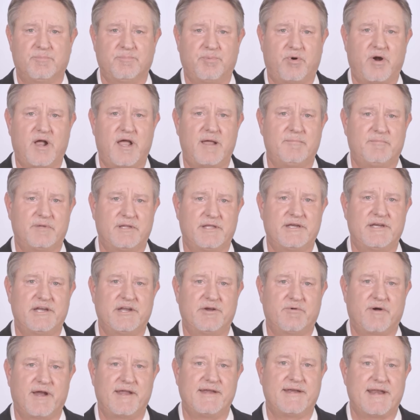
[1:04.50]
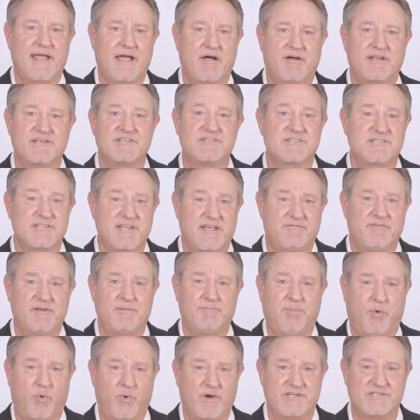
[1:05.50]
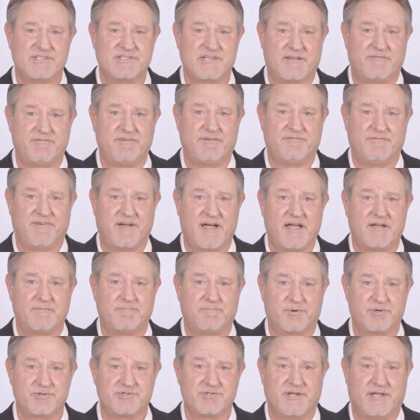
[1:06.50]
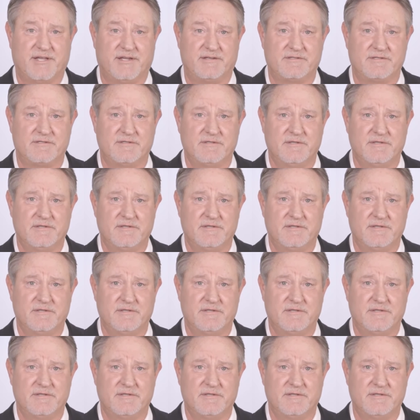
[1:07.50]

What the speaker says: prime lending rate now at 7.75%.